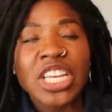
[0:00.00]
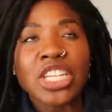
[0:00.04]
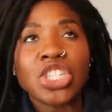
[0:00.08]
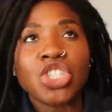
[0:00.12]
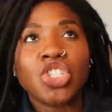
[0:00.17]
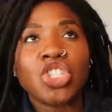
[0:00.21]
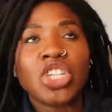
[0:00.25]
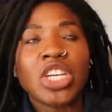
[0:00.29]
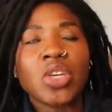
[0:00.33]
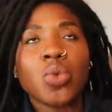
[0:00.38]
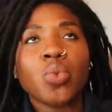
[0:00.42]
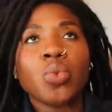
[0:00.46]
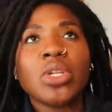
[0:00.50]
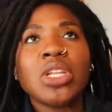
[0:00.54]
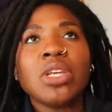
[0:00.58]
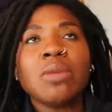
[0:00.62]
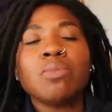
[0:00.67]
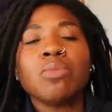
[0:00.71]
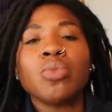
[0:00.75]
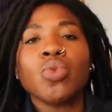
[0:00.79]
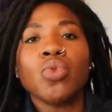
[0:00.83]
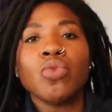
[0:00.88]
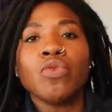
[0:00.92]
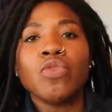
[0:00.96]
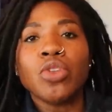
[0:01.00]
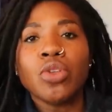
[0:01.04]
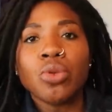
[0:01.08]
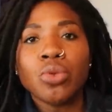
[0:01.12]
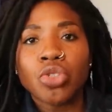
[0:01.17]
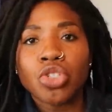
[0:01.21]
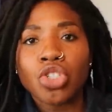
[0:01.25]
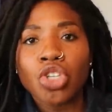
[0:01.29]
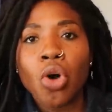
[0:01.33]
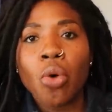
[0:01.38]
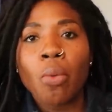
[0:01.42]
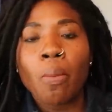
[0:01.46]
can genuinely move
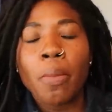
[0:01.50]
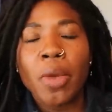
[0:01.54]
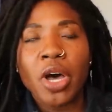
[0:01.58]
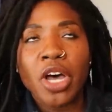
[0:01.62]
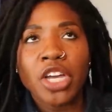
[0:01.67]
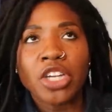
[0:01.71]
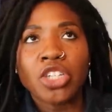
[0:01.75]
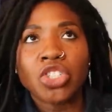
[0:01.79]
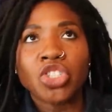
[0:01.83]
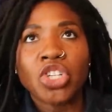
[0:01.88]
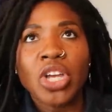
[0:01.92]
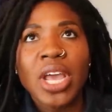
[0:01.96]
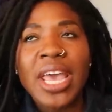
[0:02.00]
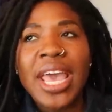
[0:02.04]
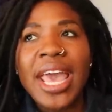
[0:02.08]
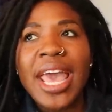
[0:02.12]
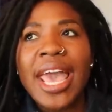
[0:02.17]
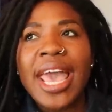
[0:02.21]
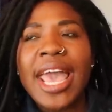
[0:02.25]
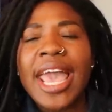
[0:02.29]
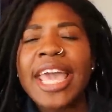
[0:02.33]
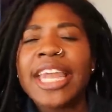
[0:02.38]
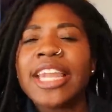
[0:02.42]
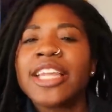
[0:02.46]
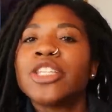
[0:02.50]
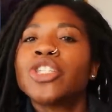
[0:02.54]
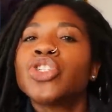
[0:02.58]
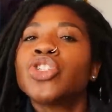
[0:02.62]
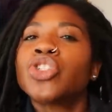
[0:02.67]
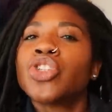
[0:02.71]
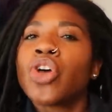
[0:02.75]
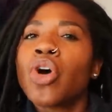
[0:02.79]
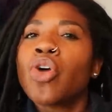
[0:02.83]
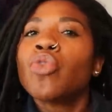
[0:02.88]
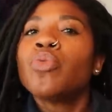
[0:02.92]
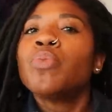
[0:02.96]
you so much, and it's
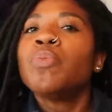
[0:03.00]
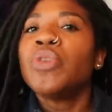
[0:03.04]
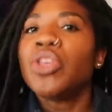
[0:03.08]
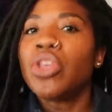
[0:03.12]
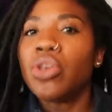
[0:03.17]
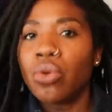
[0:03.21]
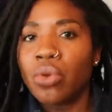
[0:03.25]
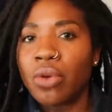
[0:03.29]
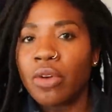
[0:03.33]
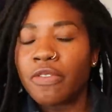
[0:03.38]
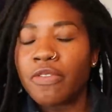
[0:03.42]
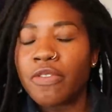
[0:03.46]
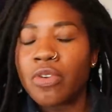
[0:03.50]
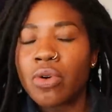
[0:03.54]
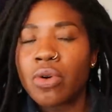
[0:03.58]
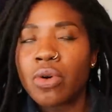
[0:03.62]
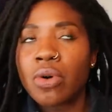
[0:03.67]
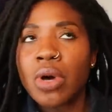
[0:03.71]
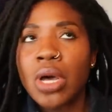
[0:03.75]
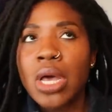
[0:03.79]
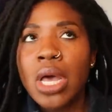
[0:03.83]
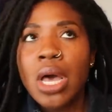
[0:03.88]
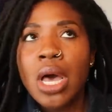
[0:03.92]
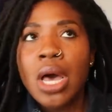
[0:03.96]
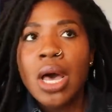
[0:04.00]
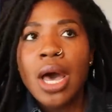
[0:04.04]
so beautiful.